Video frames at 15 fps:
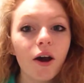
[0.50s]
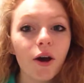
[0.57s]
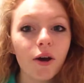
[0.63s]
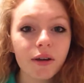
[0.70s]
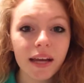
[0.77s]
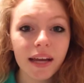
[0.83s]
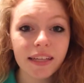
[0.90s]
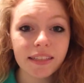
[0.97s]

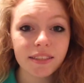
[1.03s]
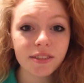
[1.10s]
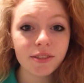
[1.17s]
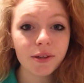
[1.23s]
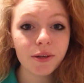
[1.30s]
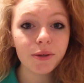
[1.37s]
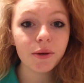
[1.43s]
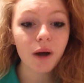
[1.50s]
Okay,
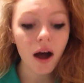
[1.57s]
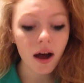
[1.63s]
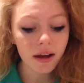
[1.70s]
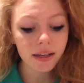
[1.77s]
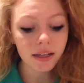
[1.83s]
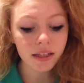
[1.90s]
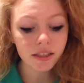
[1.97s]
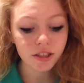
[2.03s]
so
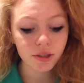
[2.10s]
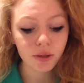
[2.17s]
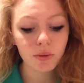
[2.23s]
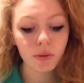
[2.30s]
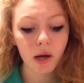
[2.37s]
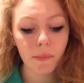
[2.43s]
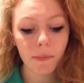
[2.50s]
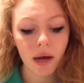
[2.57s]
I'd like to
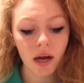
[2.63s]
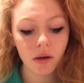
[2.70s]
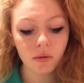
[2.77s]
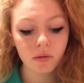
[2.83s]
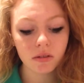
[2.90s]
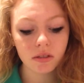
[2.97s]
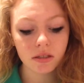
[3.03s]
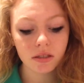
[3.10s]
talk
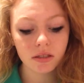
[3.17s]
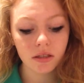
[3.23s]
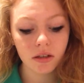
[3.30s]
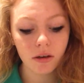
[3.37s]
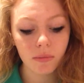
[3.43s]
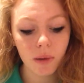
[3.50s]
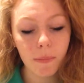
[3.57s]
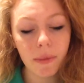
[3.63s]
about
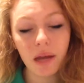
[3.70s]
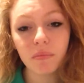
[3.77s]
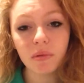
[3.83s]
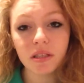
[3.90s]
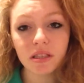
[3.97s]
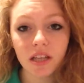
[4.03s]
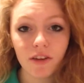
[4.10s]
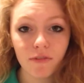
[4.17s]
some
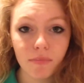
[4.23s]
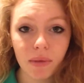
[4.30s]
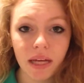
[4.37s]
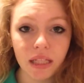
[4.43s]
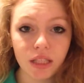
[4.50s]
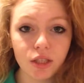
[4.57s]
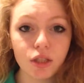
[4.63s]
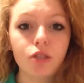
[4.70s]
amendments I've
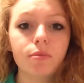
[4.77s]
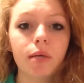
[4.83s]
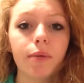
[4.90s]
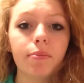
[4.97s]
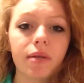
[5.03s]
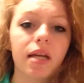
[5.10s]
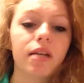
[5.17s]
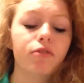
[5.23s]
made to my
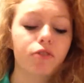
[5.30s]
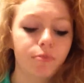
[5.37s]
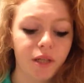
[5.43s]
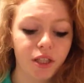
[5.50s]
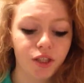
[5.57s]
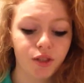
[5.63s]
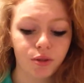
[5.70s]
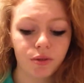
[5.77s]
plan for
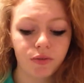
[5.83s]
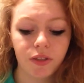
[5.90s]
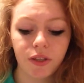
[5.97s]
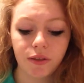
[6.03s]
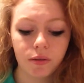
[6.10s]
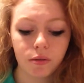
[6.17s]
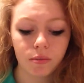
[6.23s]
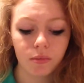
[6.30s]
my short
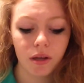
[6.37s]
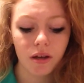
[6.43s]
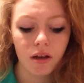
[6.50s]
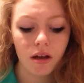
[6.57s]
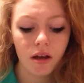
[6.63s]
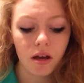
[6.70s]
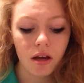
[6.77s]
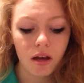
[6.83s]
film.
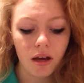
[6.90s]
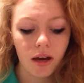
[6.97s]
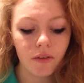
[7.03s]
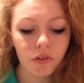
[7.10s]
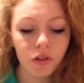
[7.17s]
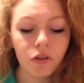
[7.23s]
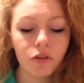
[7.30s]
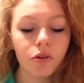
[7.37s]

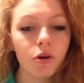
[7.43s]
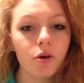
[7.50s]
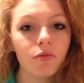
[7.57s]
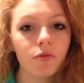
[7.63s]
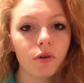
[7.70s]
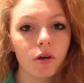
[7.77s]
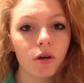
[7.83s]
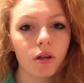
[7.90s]
Having gone
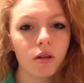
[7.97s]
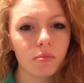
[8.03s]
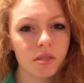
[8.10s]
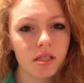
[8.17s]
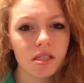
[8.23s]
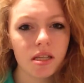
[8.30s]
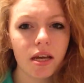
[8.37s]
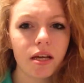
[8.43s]
over the
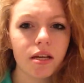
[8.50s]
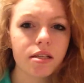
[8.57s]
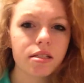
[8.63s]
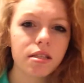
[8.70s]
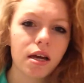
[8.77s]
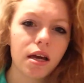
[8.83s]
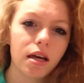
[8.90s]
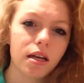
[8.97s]

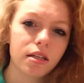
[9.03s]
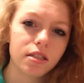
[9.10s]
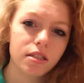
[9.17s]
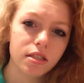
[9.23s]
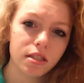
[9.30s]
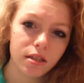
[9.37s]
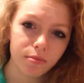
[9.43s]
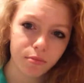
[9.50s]
mistakes and
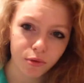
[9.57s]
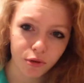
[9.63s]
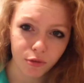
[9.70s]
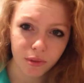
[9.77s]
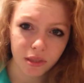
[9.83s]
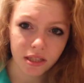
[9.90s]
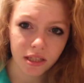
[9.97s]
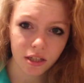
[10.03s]
the
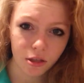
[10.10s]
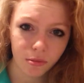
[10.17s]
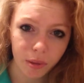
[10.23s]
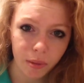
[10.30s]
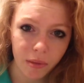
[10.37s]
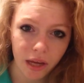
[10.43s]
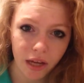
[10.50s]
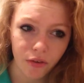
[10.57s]
improvements that could
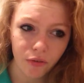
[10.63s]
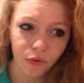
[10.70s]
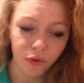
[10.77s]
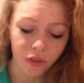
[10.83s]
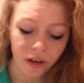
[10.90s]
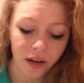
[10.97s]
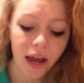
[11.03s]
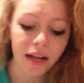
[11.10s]
be made for
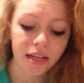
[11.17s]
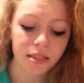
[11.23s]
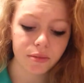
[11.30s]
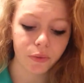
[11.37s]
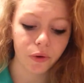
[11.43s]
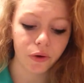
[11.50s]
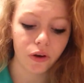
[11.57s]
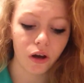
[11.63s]
the next
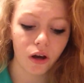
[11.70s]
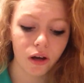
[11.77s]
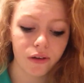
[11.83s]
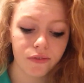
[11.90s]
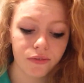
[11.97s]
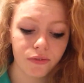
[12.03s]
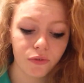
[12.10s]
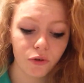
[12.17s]
one,
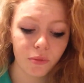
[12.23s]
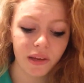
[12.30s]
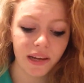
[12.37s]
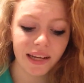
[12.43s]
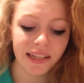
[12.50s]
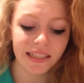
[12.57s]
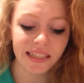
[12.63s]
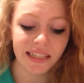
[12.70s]
I've
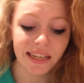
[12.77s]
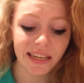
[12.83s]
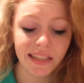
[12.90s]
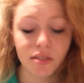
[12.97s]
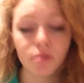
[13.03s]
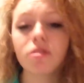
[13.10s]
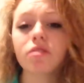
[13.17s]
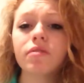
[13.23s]
formulated a
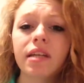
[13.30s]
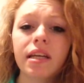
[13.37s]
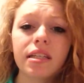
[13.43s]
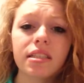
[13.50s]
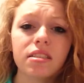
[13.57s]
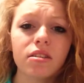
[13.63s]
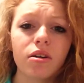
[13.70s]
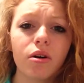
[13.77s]
sort of
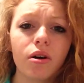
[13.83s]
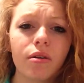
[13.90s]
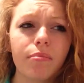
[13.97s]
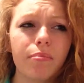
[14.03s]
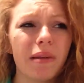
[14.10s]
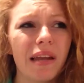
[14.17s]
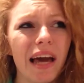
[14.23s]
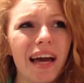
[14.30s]
list
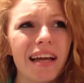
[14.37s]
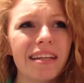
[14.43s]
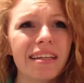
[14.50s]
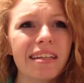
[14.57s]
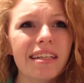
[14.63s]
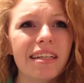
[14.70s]
on plan